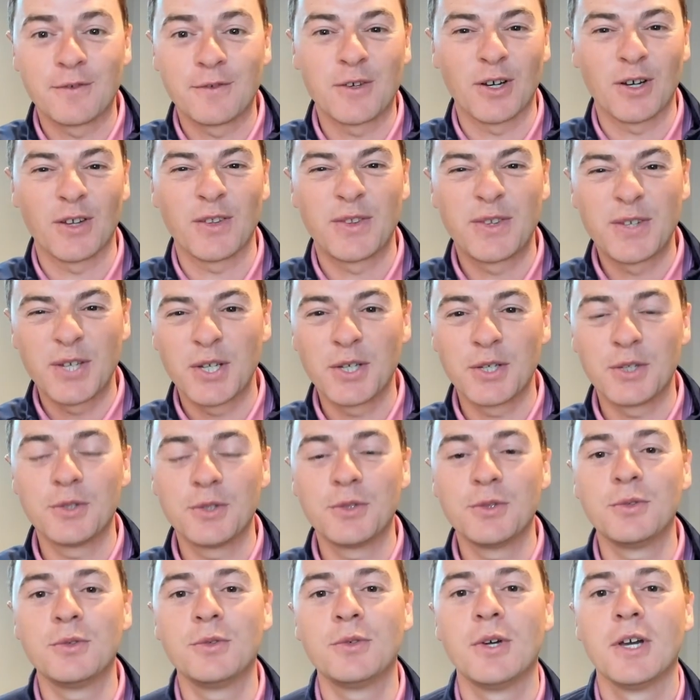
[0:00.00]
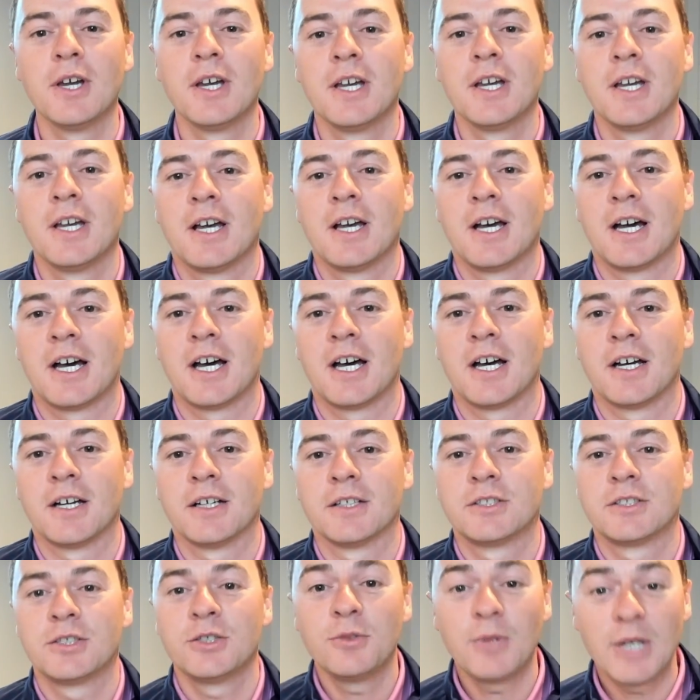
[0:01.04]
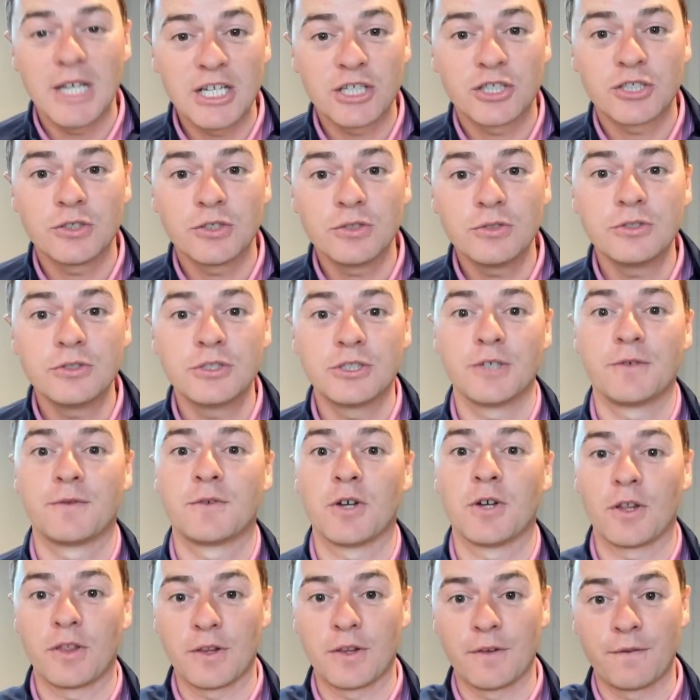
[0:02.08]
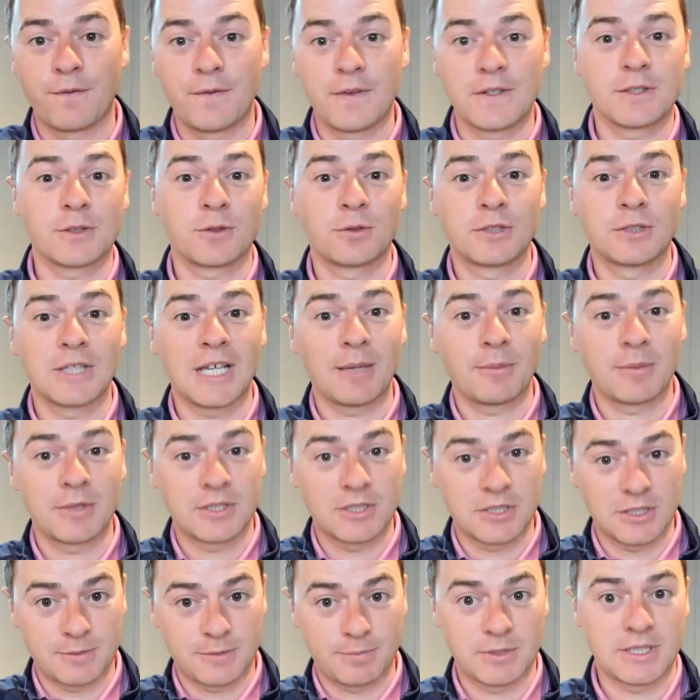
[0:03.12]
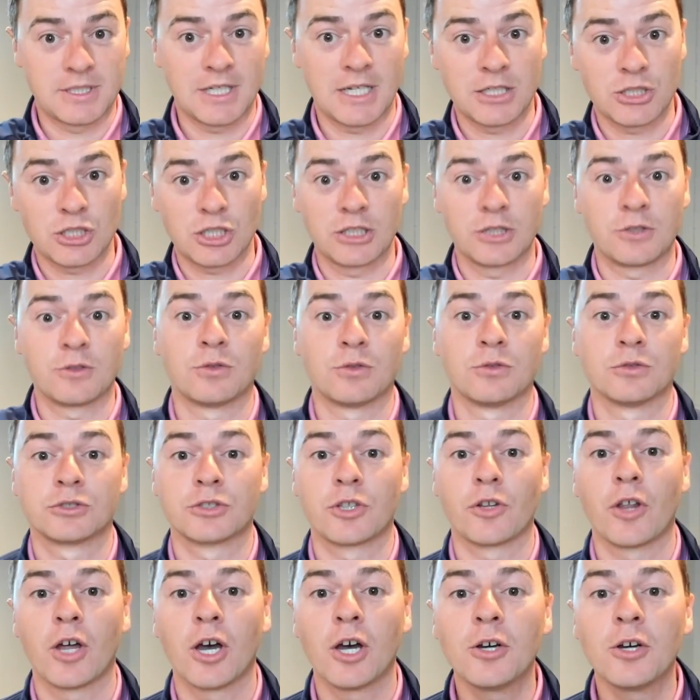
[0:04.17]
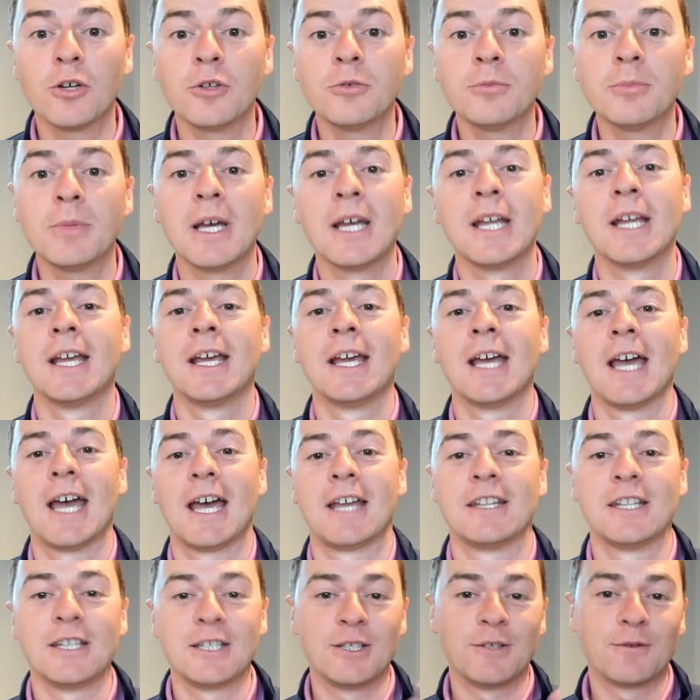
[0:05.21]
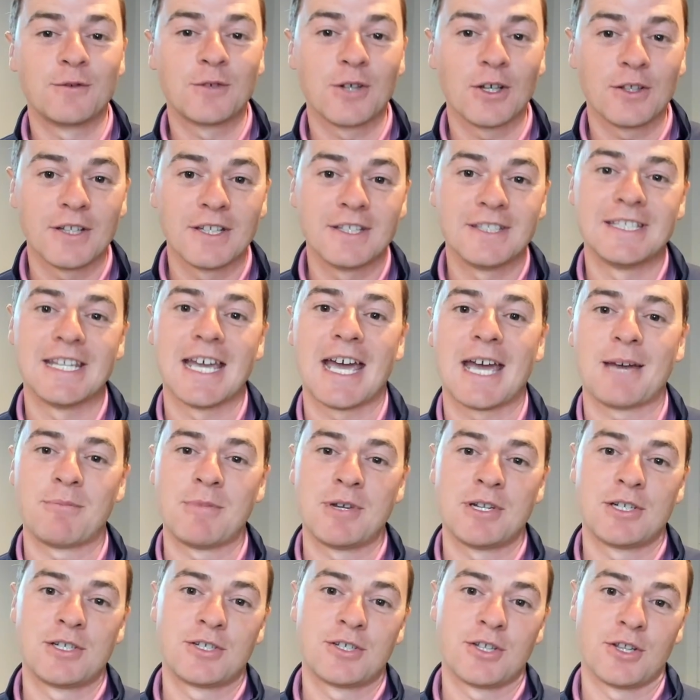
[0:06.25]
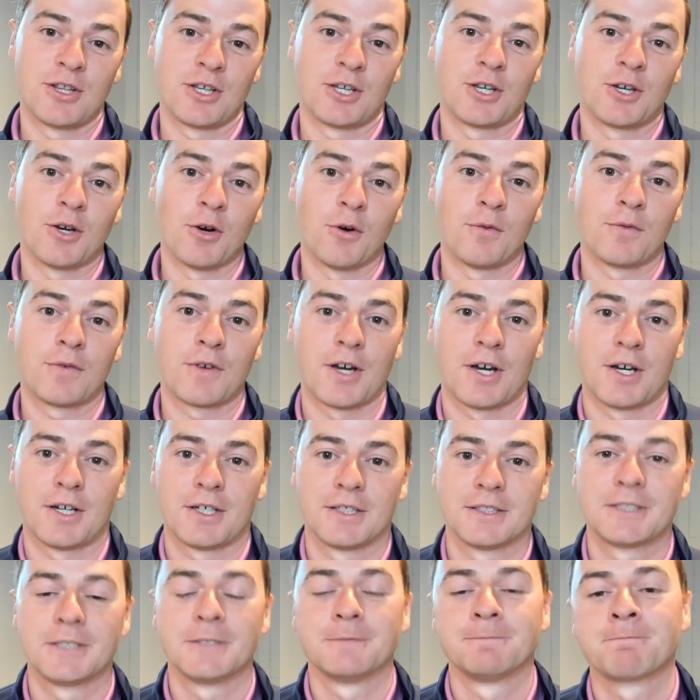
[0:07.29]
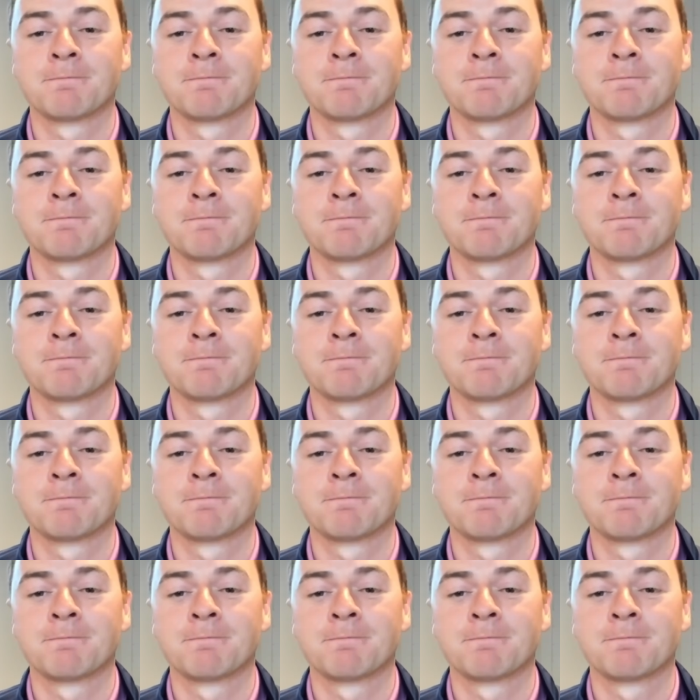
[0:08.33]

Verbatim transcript: got two uh, two issues. You've got the physical damage that's potentially caused to the home, and then you've got the damage to the golf cart.